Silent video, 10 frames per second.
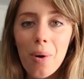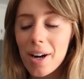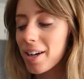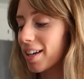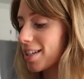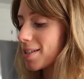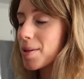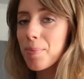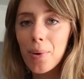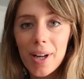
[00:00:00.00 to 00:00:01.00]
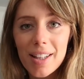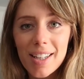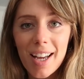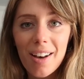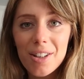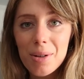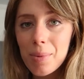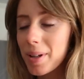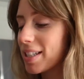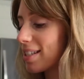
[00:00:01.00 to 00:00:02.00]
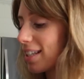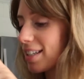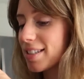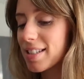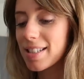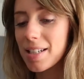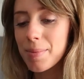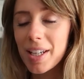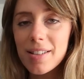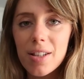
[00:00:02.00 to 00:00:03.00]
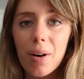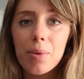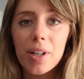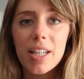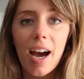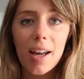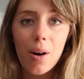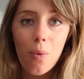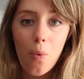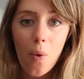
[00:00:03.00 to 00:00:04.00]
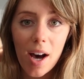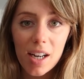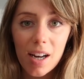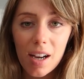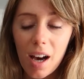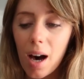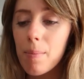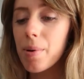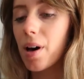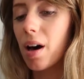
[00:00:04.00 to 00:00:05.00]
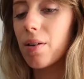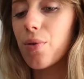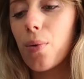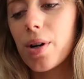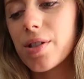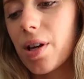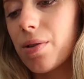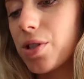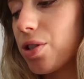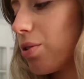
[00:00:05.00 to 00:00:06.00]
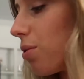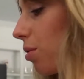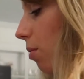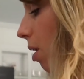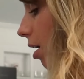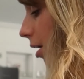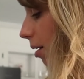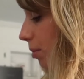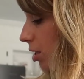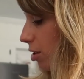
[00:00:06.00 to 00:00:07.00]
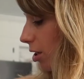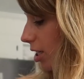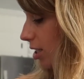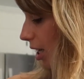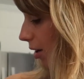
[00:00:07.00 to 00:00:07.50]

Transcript: The water is boiling now. You can probably see it steaming. So I'm going to add one cup of orzo to the water. I'm gonna turn it